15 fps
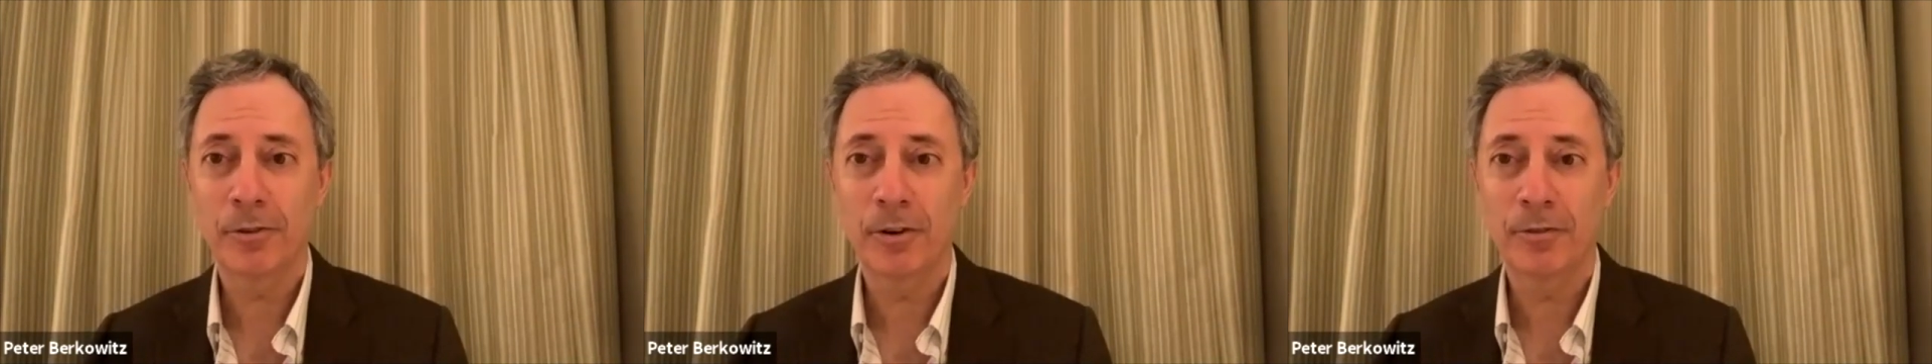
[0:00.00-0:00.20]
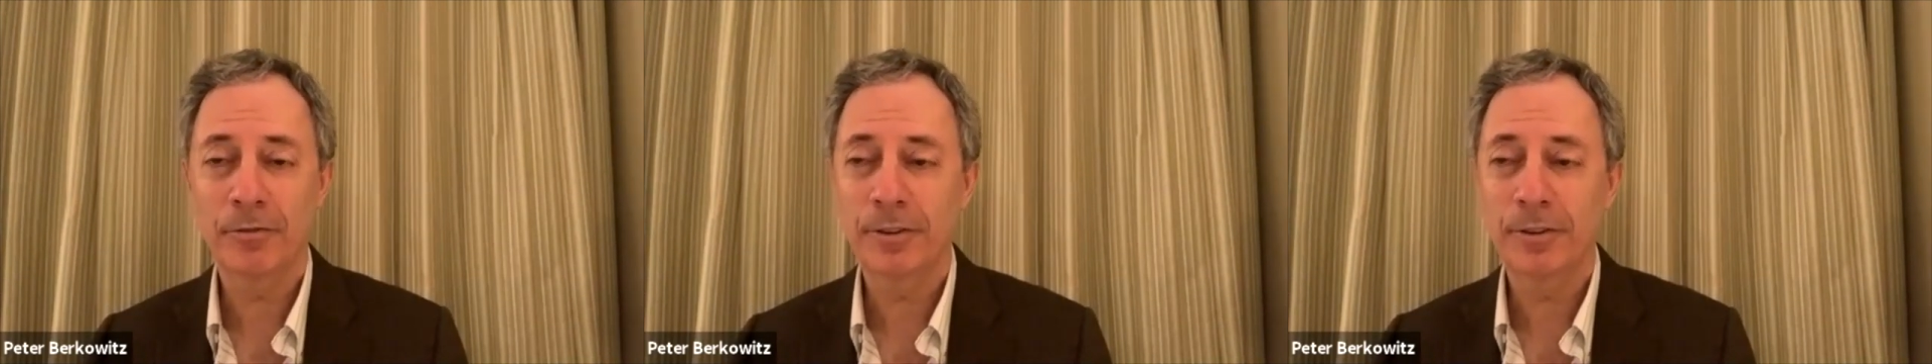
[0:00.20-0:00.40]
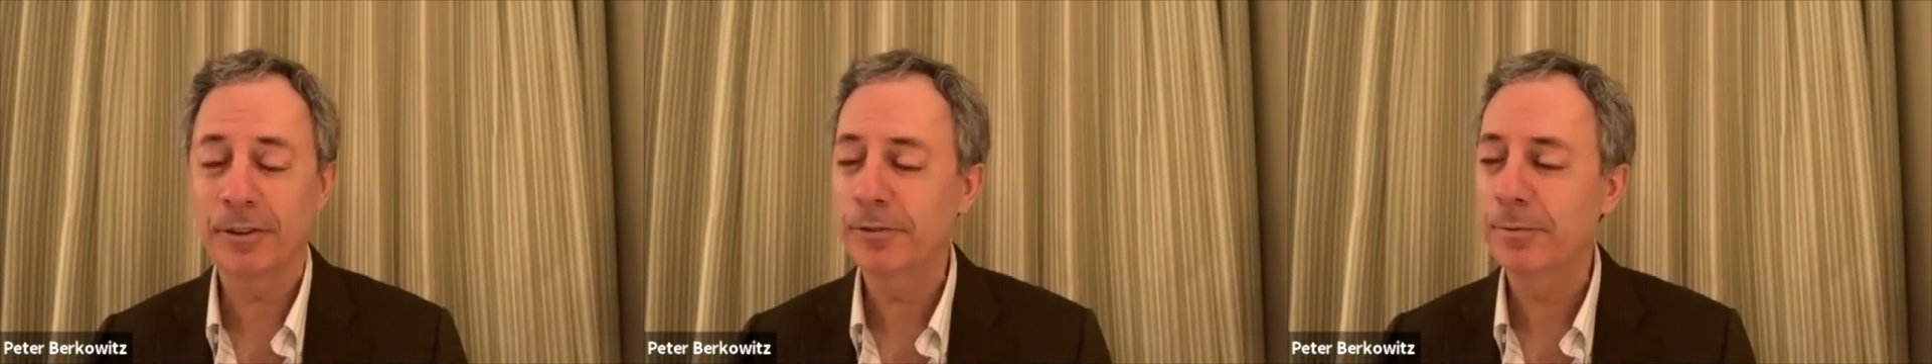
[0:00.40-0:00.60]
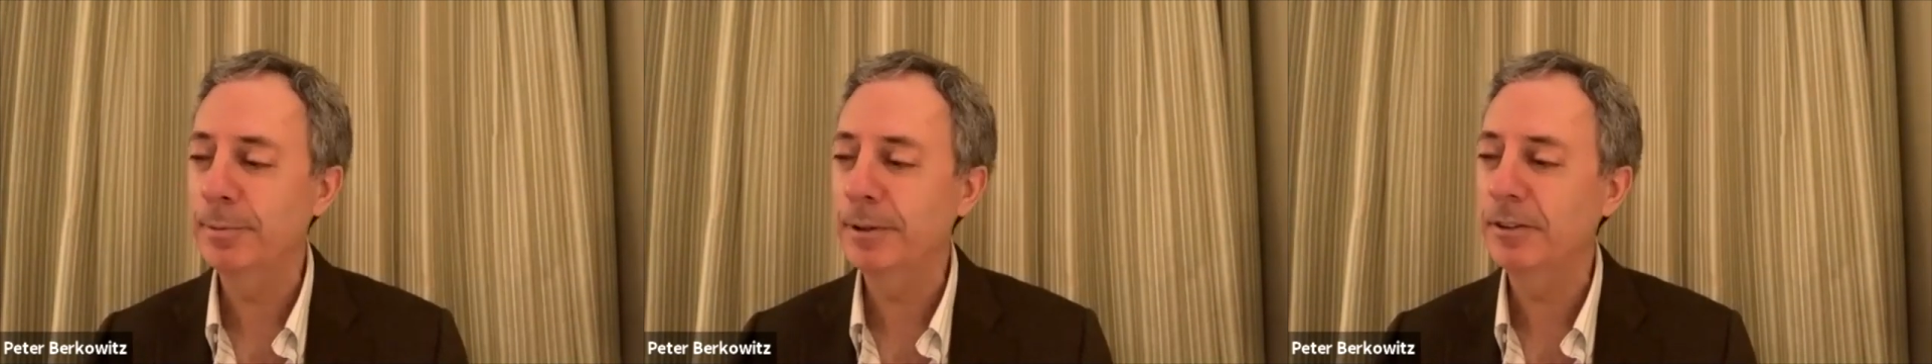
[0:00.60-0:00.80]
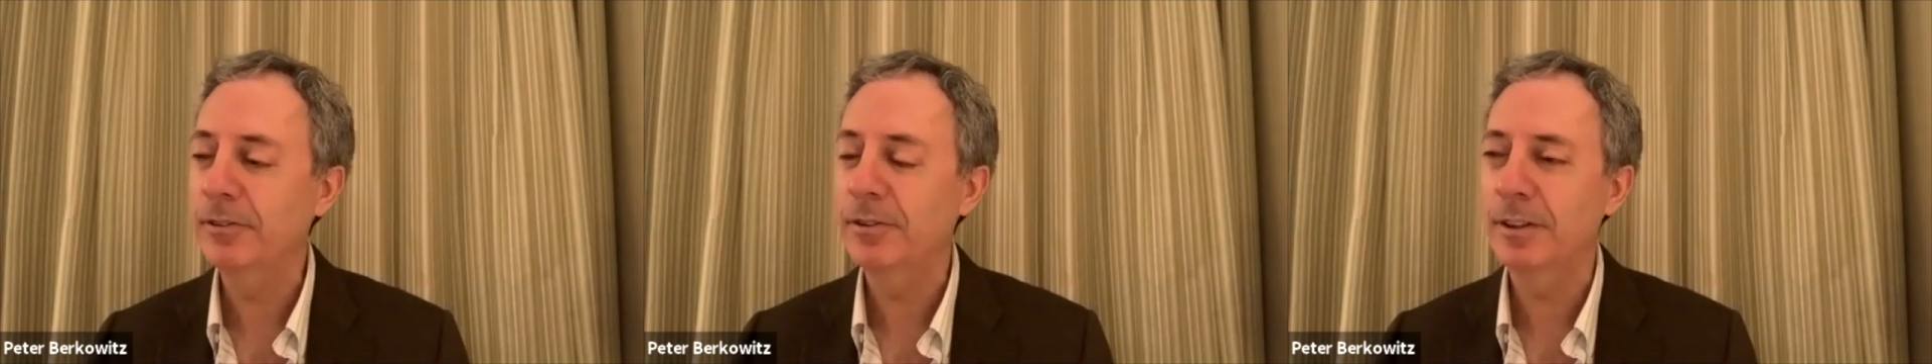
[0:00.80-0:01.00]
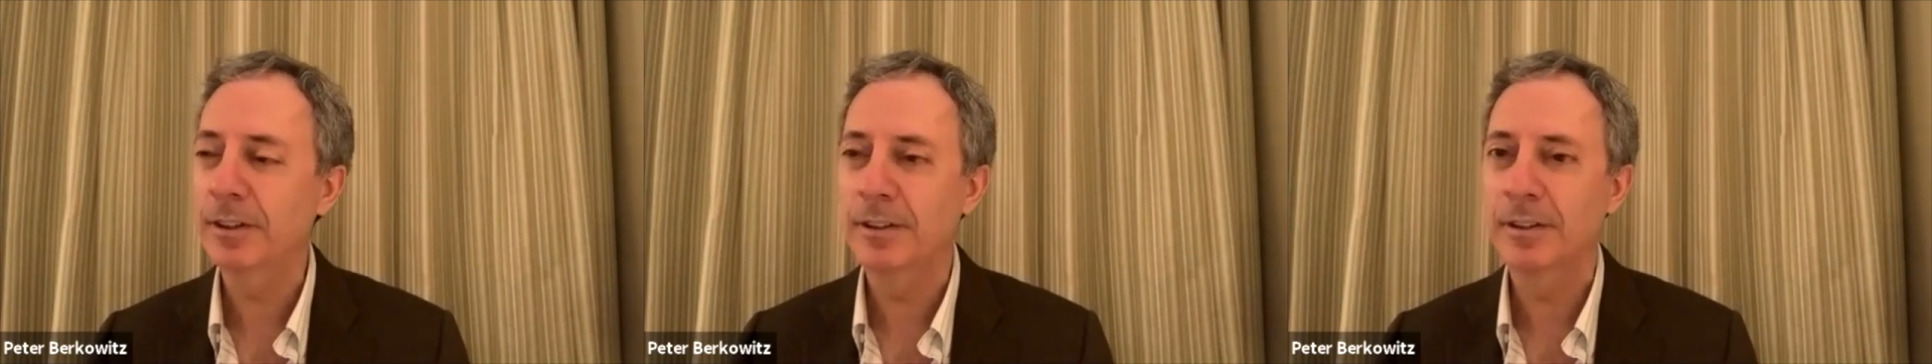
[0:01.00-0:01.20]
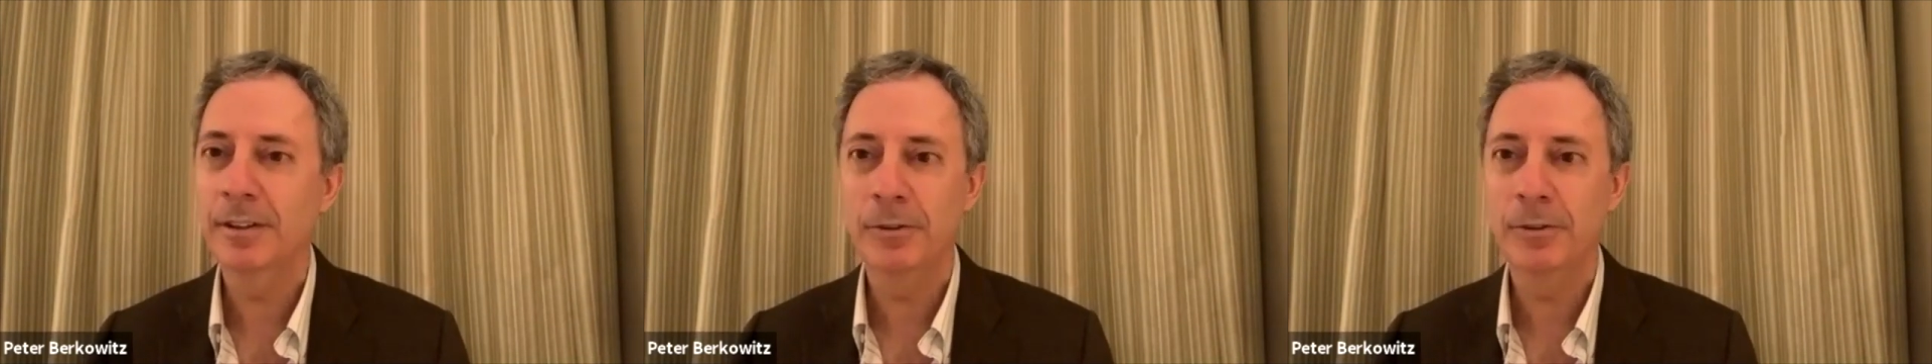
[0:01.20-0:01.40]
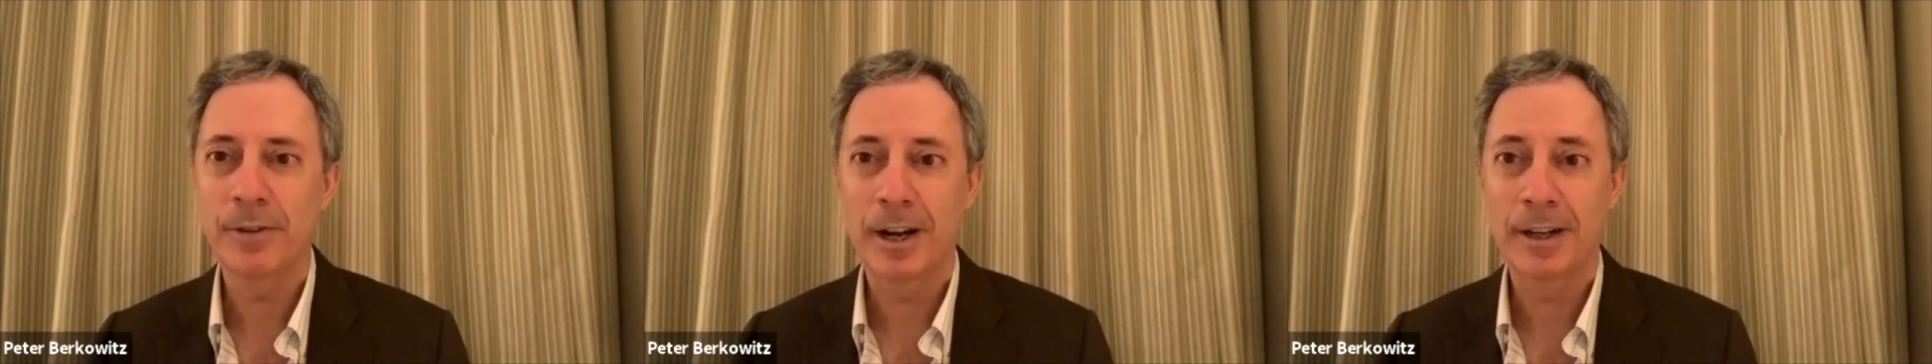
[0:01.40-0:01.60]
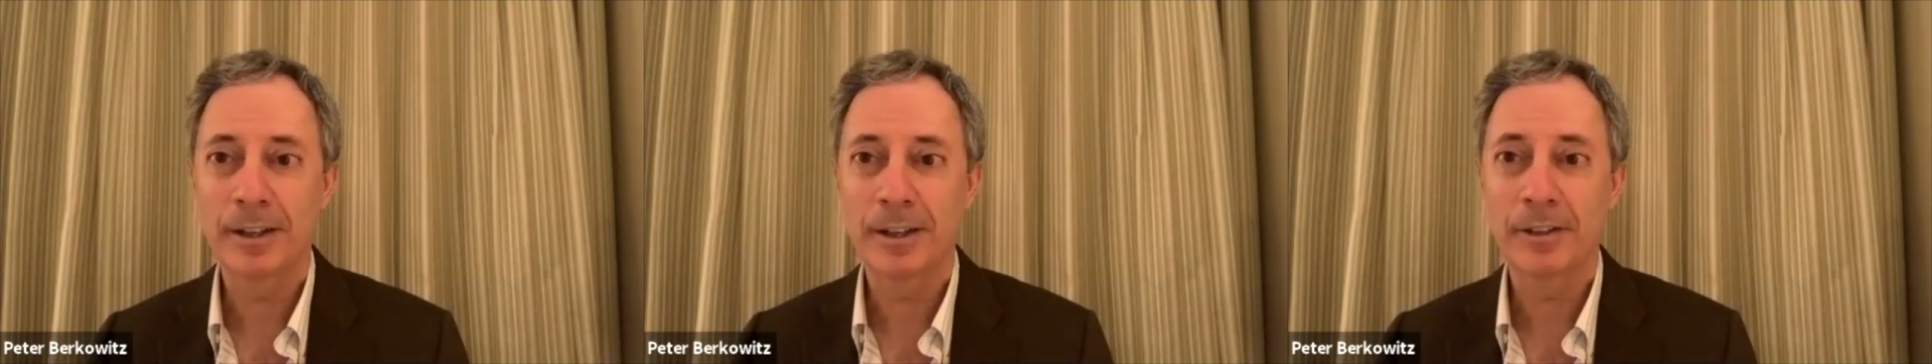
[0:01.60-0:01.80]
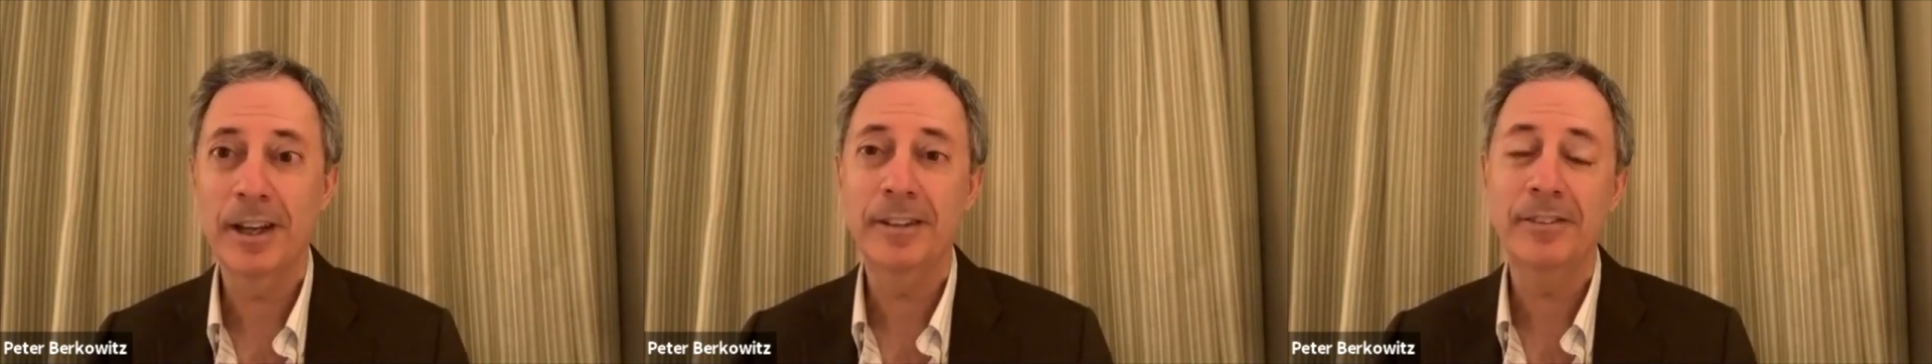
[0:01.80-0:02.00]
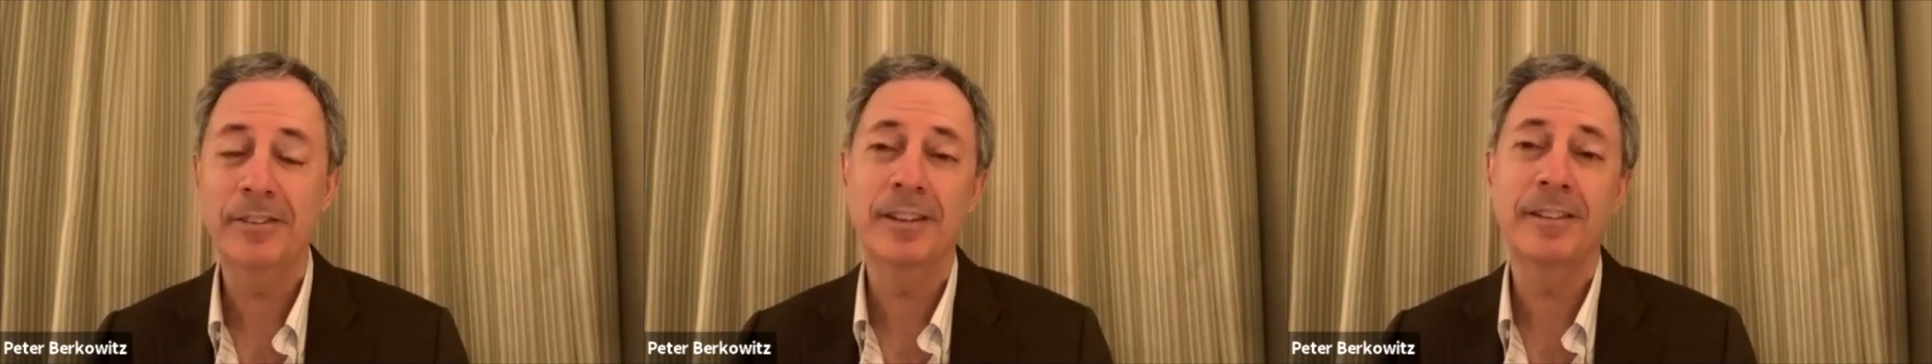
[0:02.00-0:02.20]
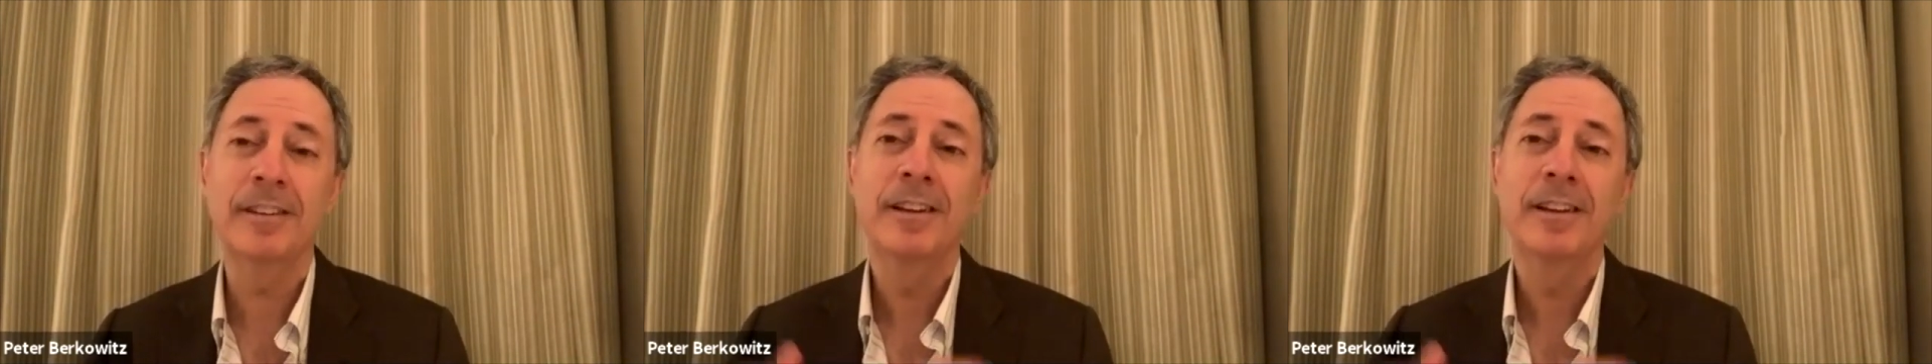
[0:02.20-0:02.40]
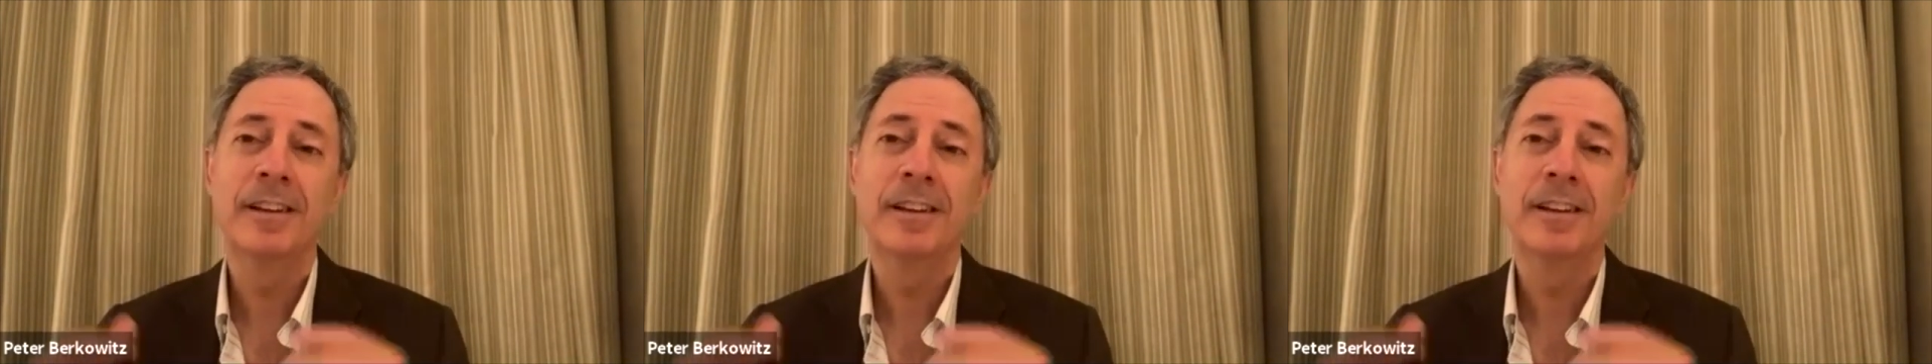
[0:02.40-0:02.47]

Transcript: free speech in the United States, and